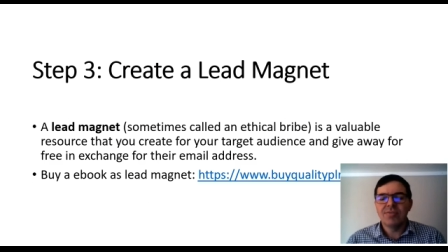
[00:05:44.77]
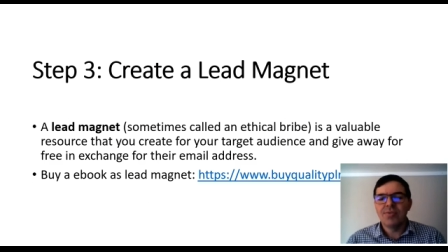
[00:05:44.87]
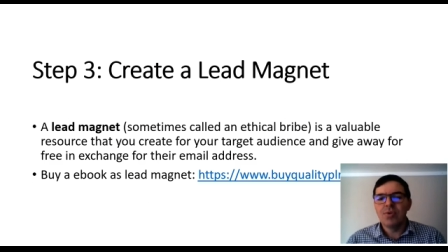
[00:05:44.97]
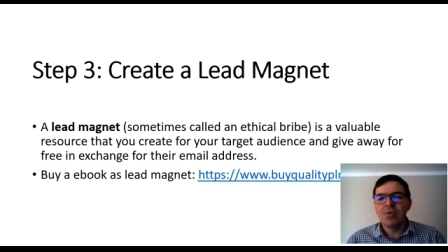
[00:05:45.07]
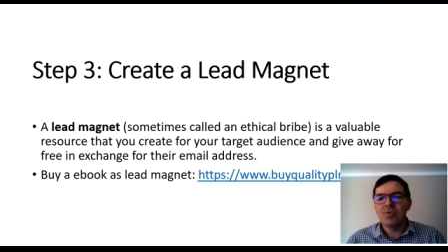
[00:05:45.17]

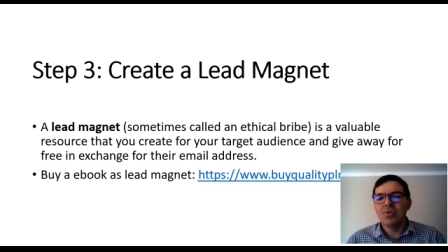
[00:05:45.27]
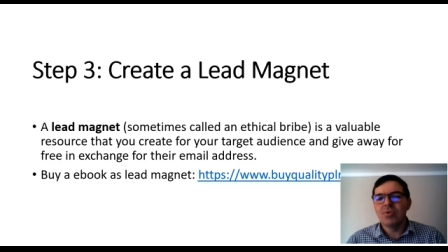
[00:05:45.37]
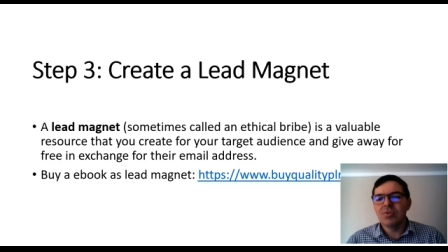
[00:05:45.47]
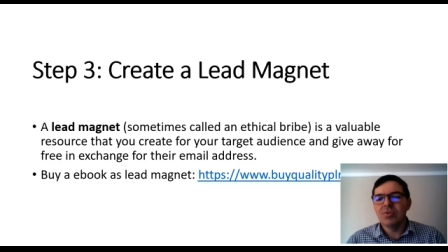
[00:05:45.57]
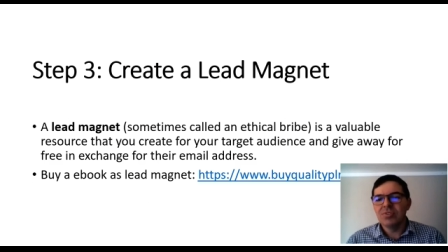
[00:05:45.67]
for
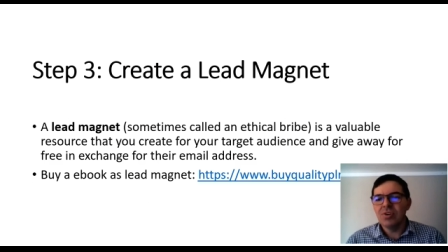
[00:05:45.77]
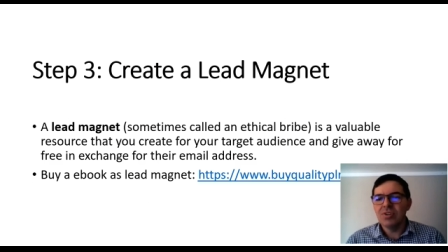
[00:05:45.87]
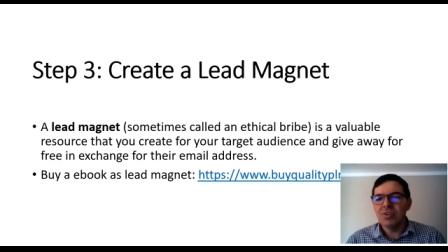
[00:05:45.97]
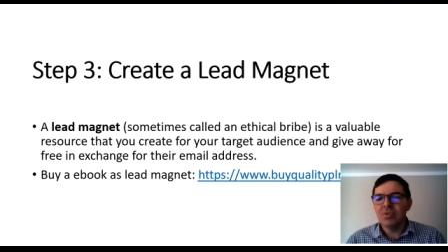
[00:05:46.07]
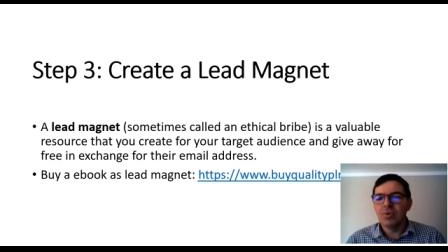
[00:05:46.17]
your
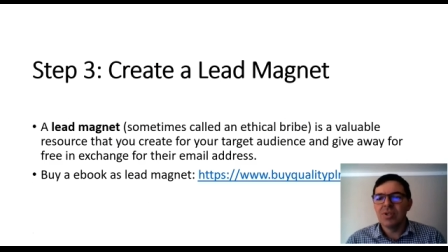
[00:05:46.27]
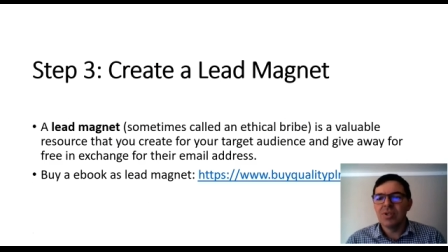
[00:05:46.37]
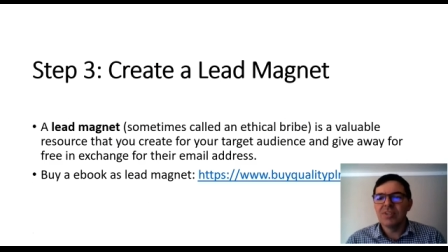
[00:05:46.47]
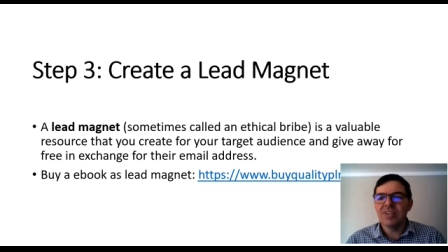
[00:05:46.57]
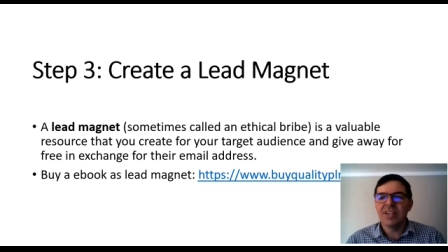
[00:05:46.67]
target
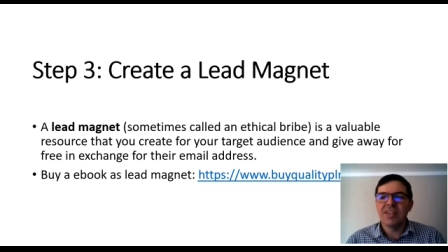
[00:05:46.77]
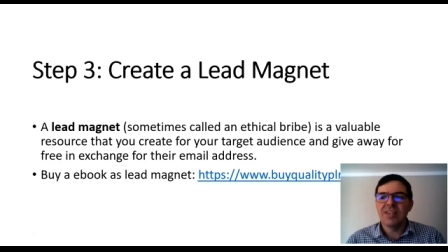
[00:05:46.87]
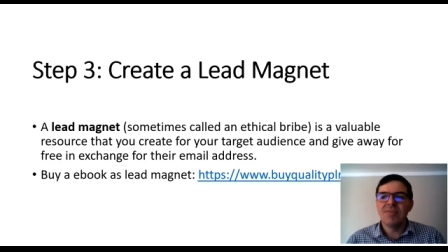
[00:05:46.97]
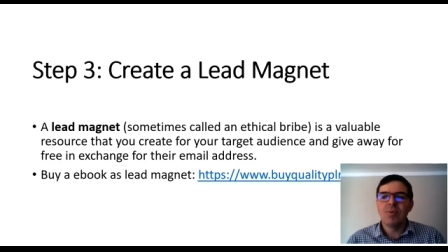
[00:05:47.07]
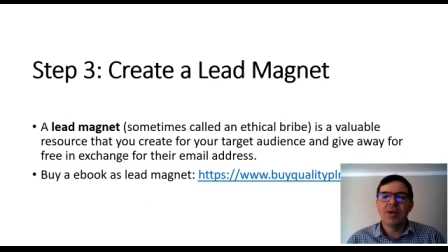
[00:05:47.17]
audience and
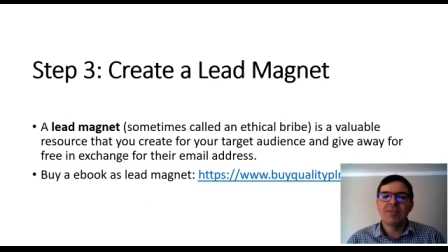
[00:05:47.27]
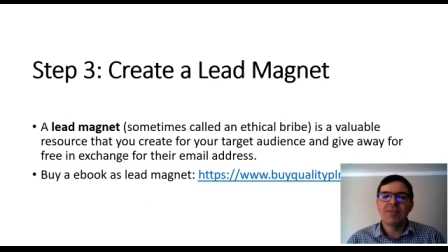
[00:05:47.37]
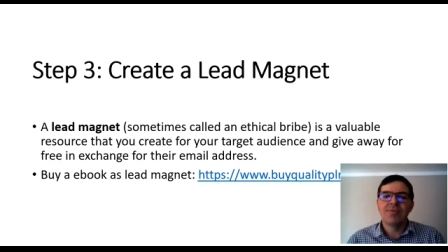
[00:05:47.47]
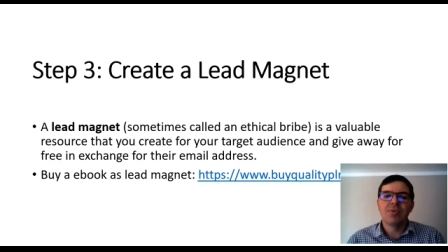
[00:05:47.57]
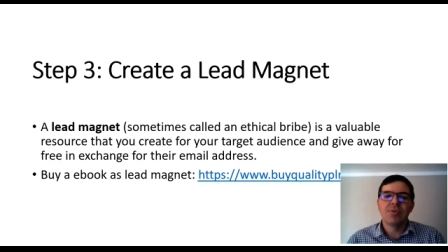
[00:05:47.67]
give away
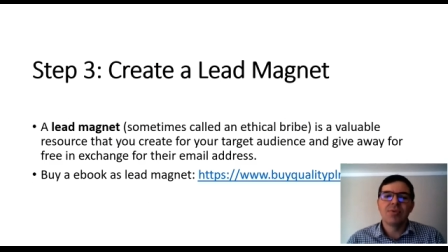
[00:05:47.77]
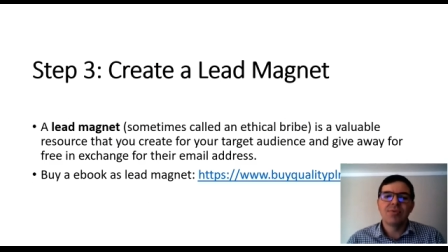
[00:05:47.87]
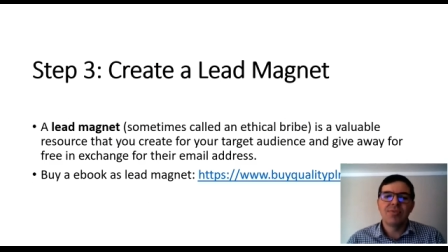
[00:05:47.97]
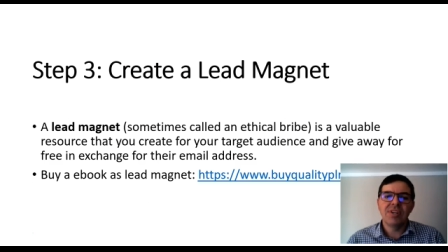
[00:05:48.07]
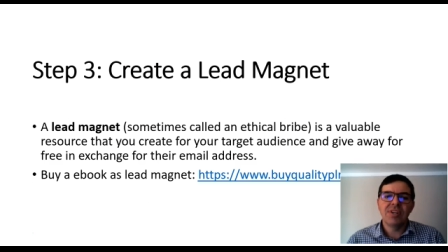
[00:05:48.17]
for
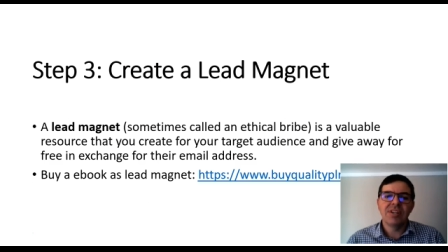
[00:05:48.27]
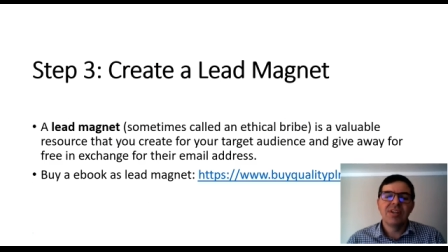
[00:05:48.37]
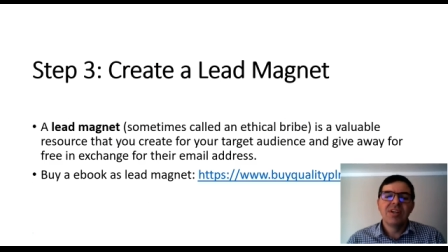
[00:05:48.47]
free